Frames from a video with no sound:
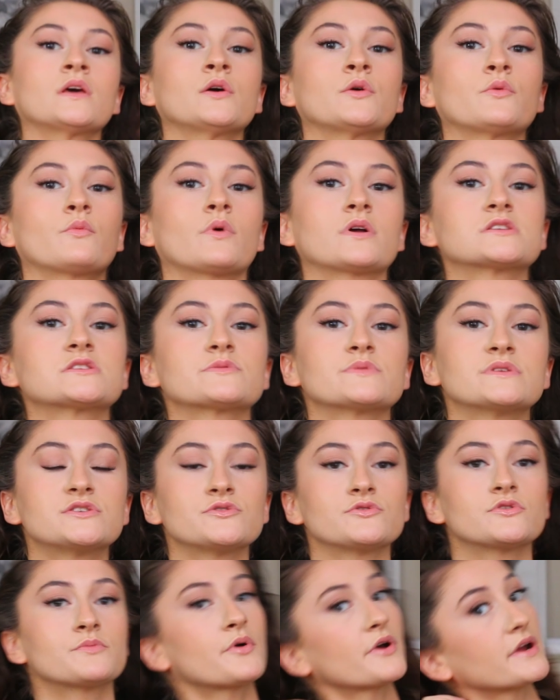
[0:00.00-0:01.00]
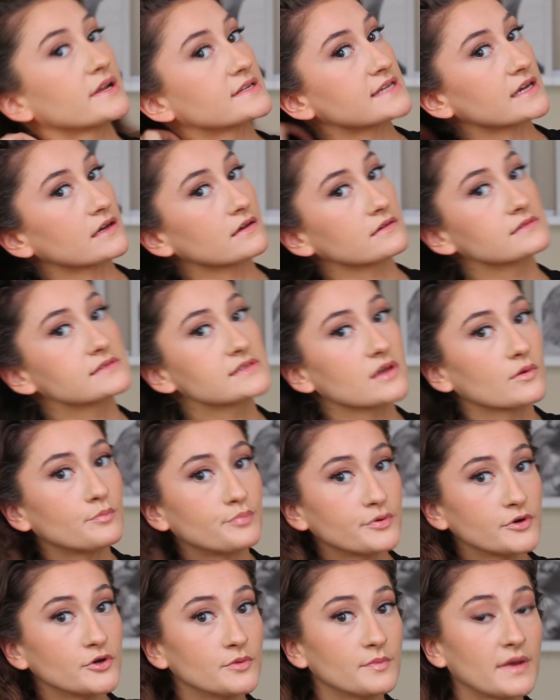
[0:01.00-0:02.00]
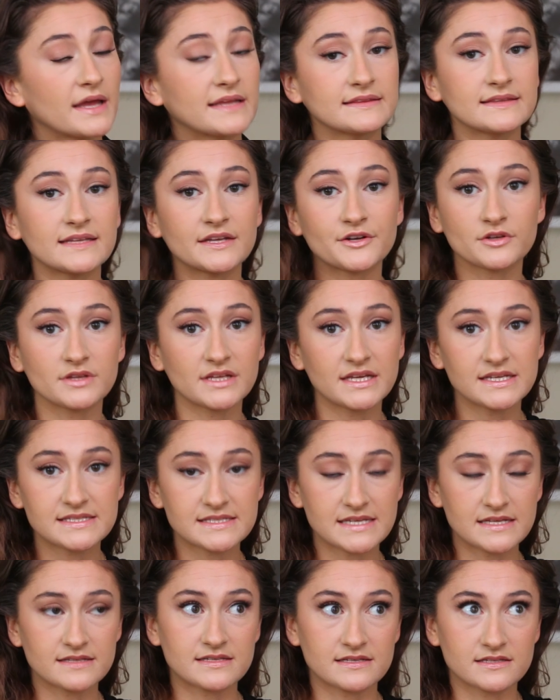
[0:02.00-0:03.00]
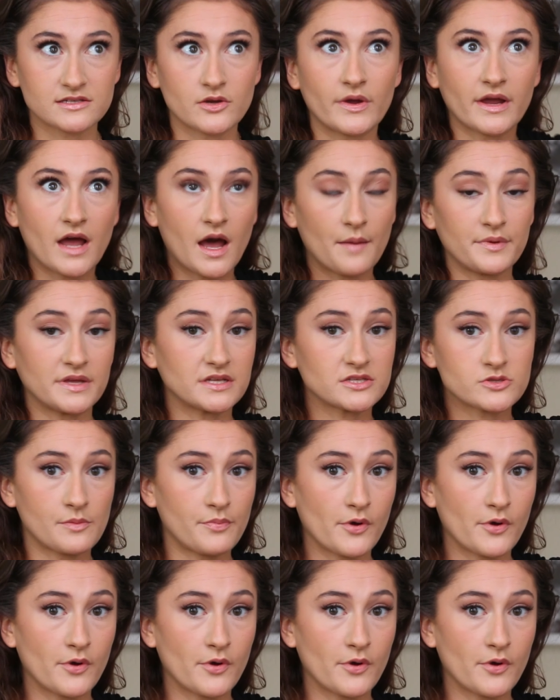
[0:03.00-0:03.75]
once we do the ponytail. So boom, and literally since it's going up into a